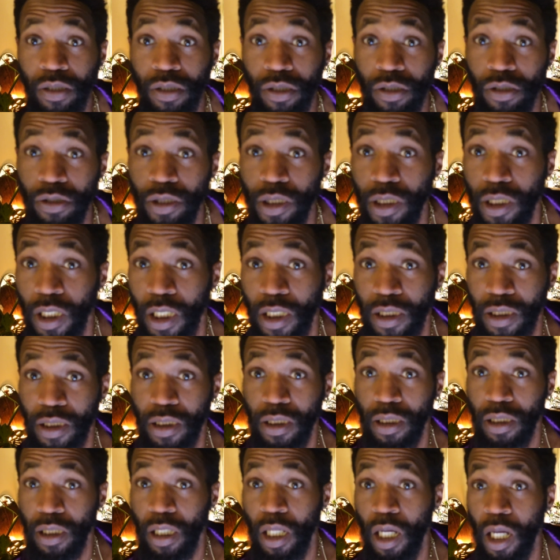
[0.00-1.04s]
street. I
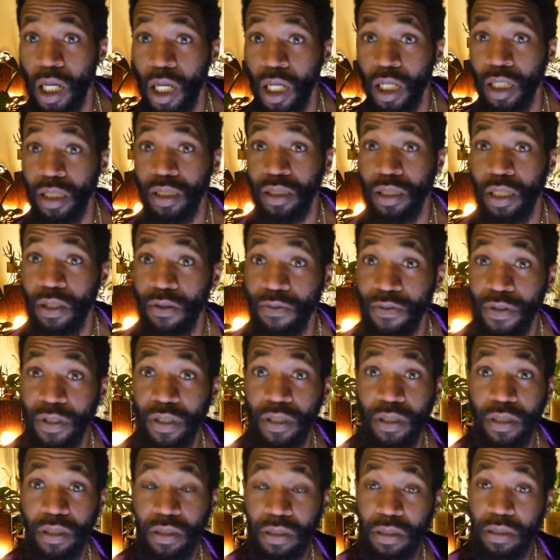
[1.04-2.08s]
see cars over
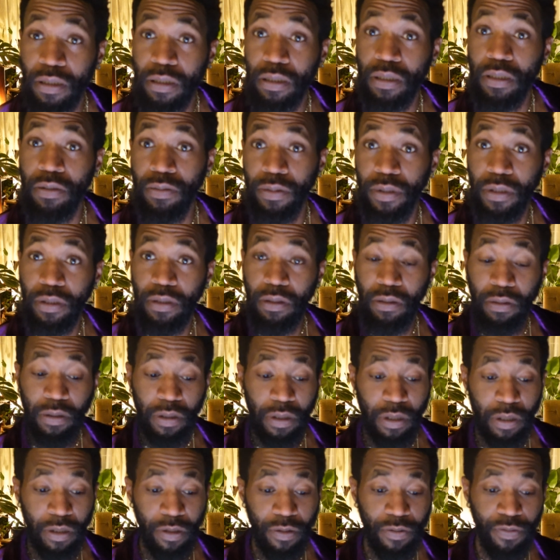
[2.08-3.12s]
here. Let's see what's
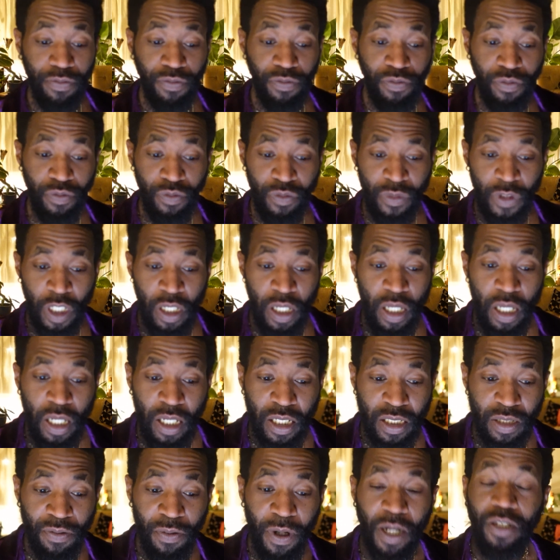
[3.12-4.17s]
going on.
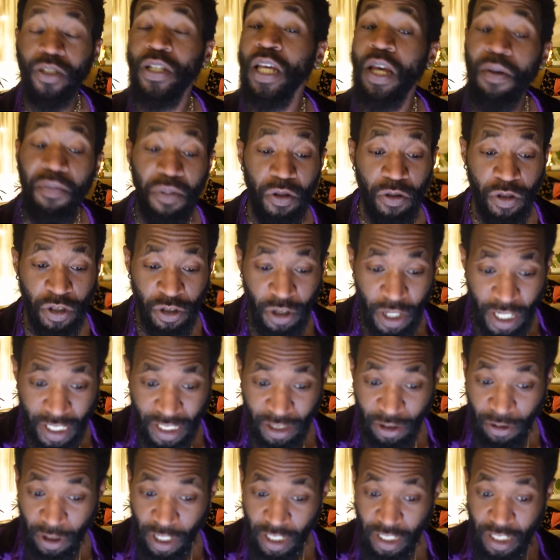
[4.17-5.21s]
It's about taboo
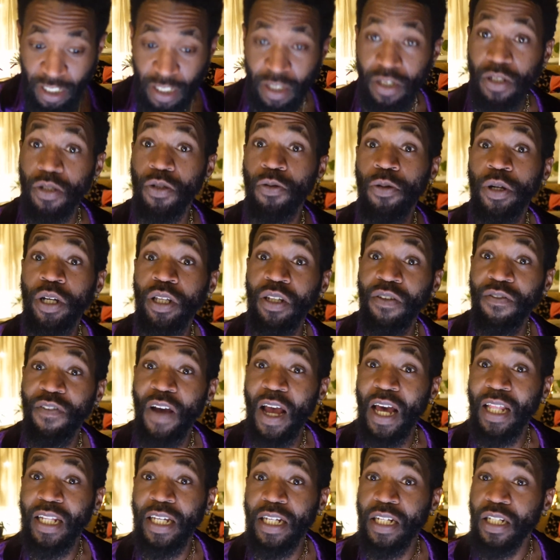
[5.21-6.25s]
transgressions, the thrill of
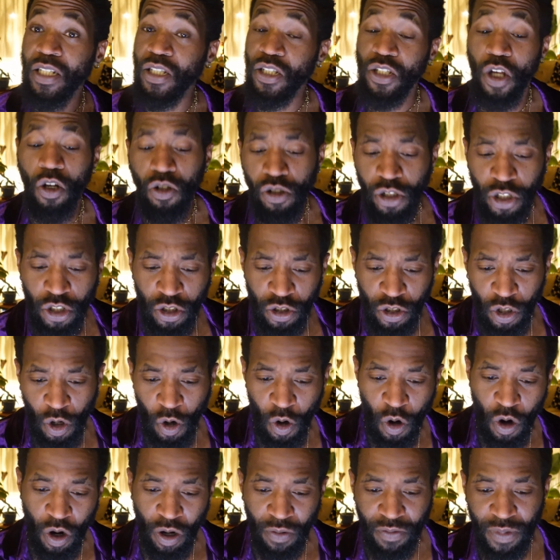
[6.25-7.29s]
violating social
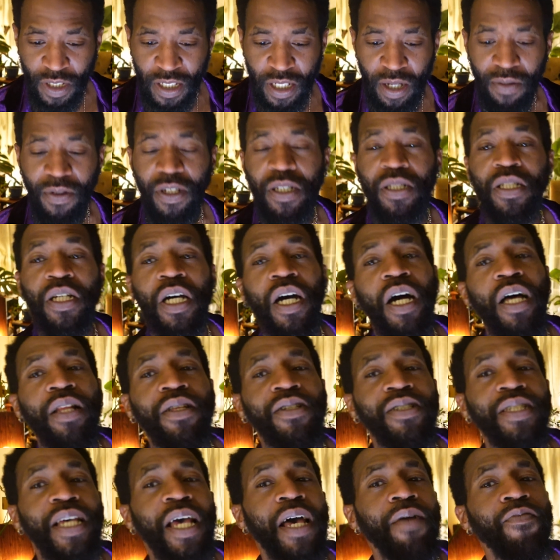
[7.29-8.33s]
norms similar to
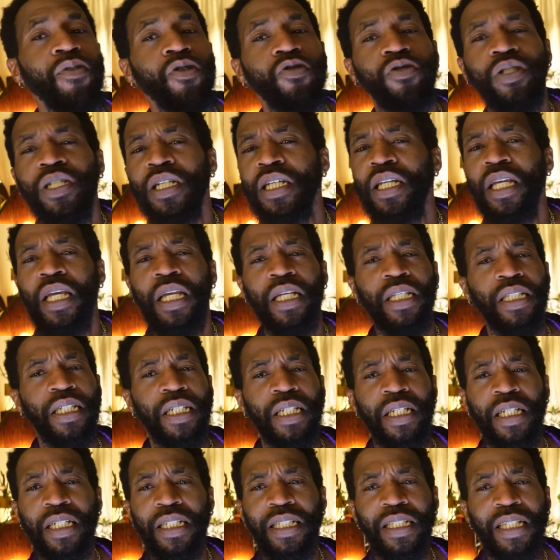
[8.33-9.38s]
other taboos and kinks.
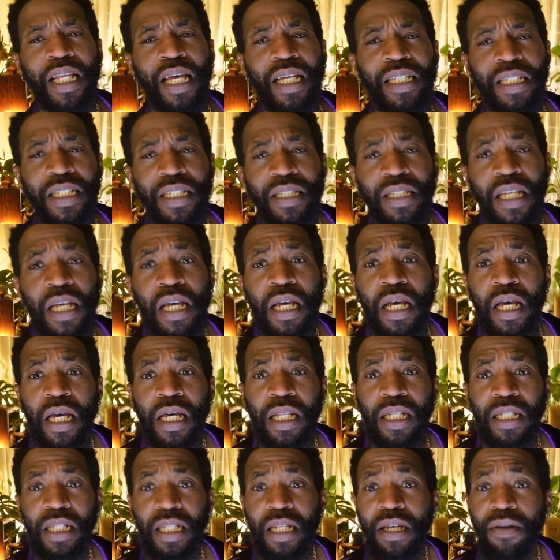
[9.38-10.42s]
And it's not just
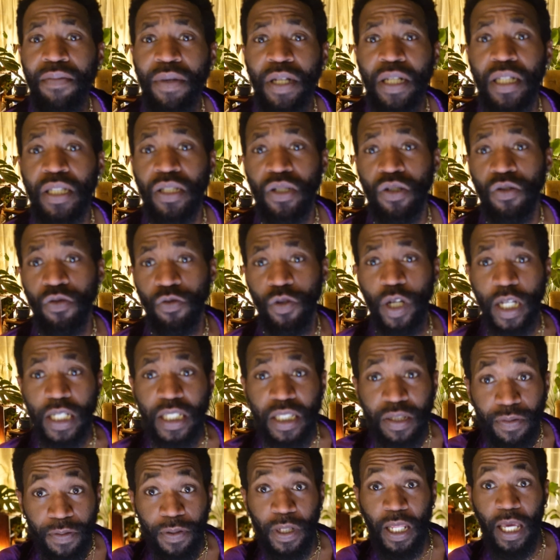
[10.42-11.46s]
limited to
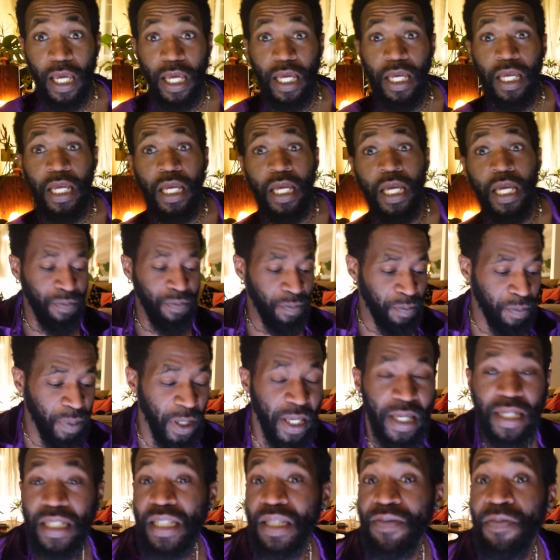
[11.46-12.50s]
race play,
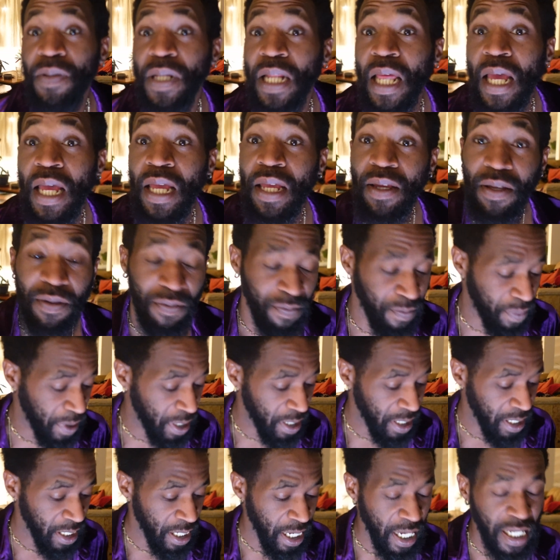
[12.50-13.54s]
piss play,
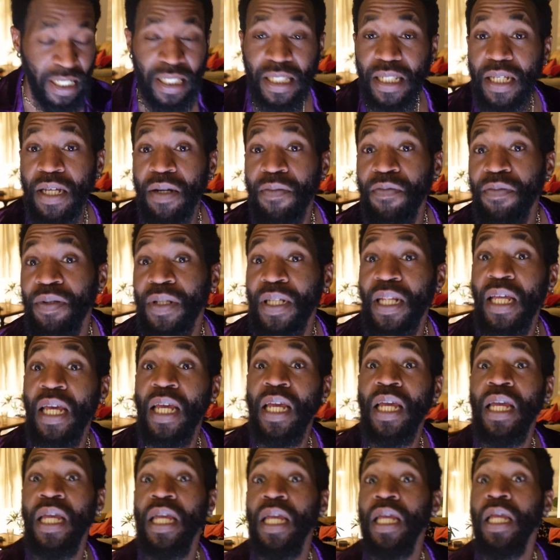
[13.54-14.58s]
BDSM
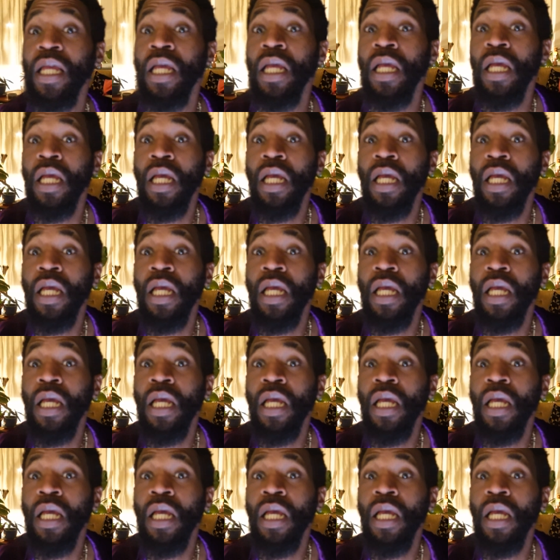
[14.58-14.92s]
play,